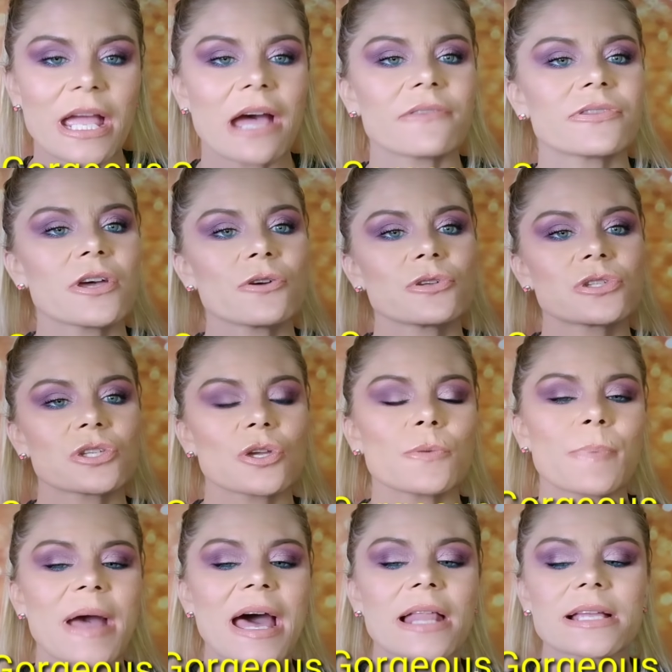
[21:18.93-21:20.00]
have those
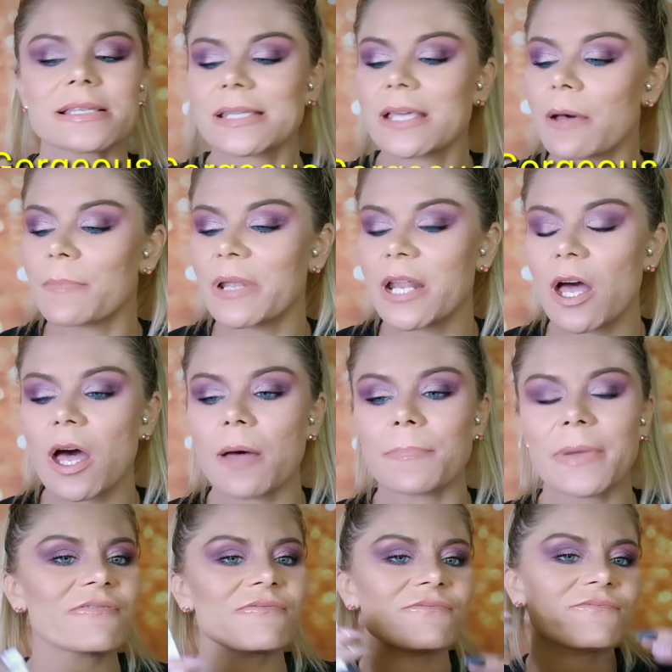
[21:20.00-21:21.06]
2 palettes coming
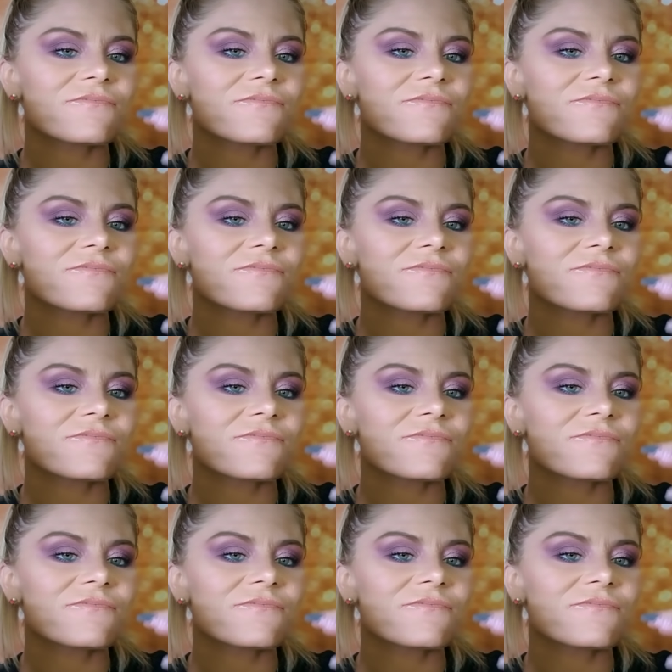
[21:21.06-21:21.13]
up.